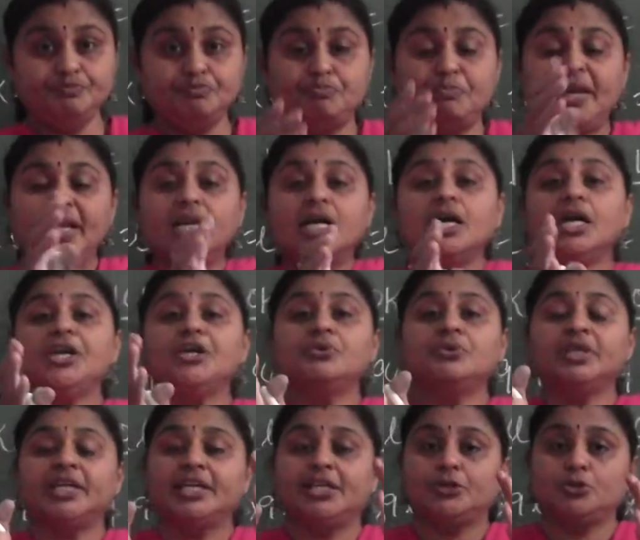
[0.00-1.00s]
bigger
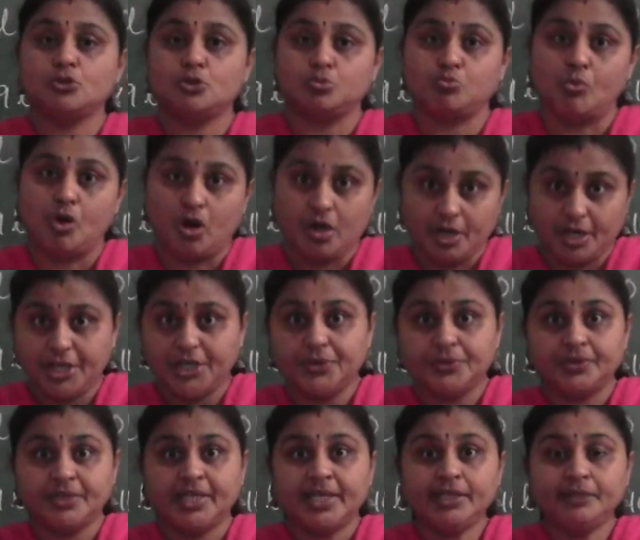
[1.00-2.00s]
unit to smaller
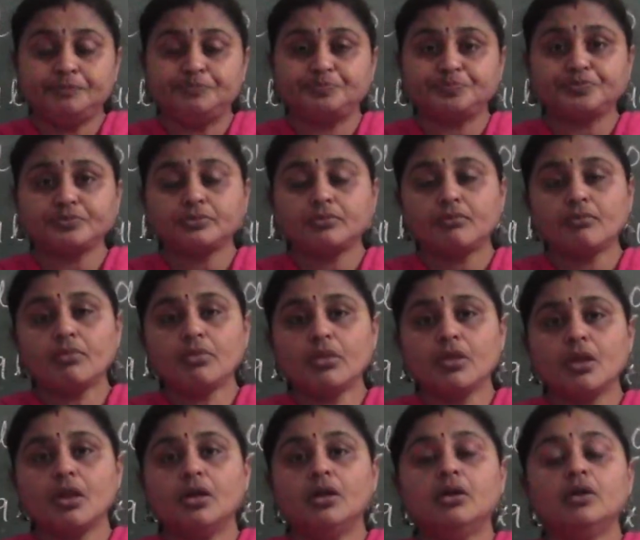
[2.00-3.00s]
unit,
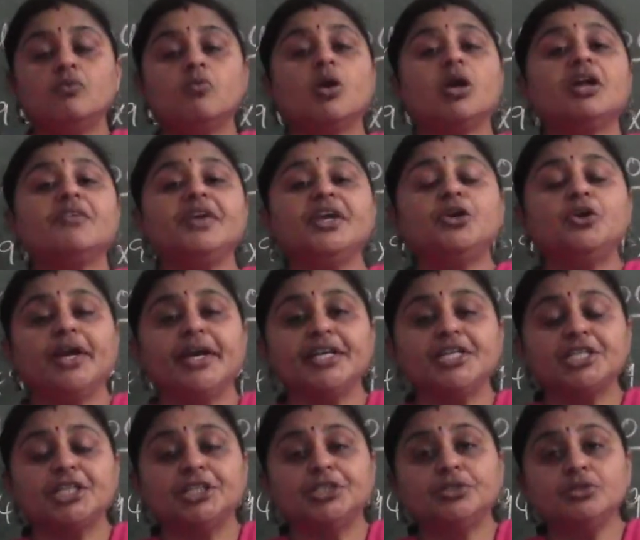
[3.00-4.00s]
what are we going
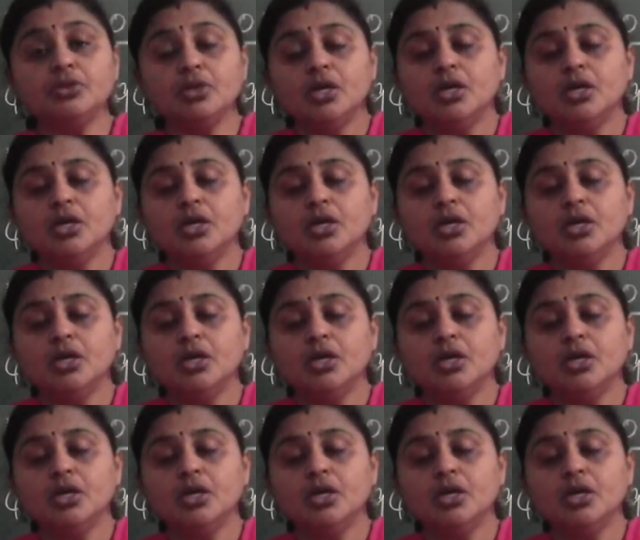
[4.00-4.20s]
to do?